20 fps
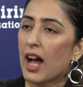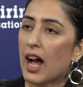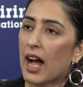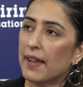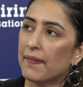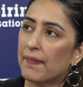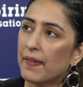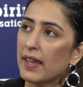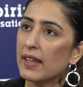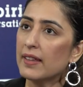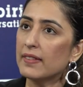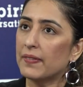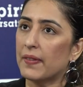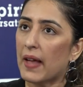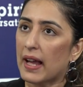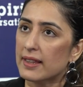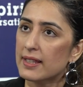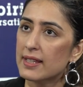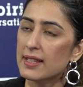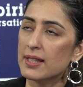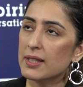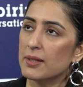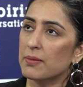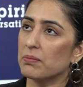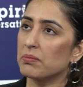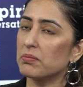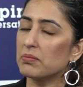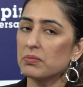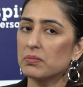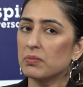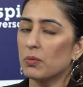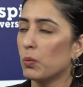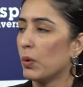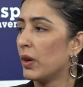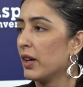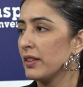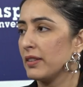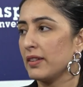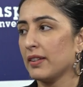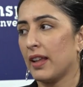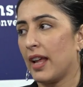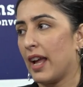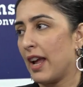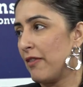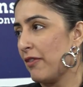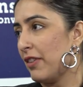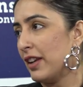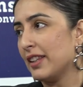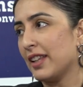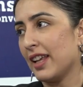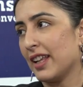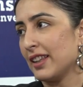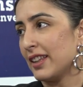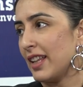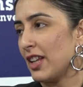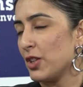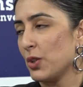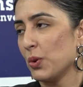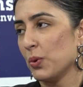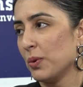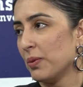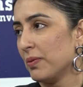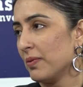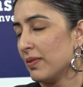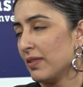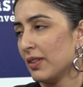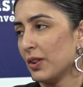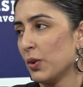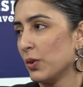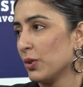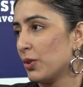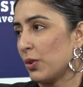I think that's worth everything that you go